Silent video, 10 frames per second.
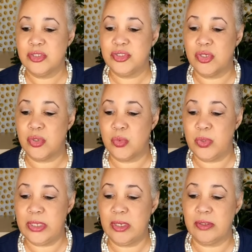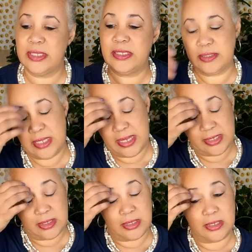So we are letting that,
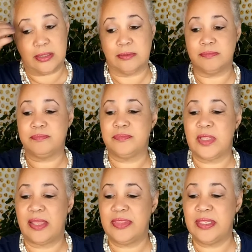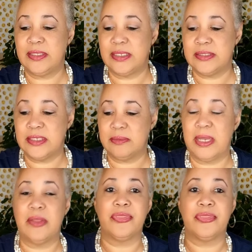I think they said about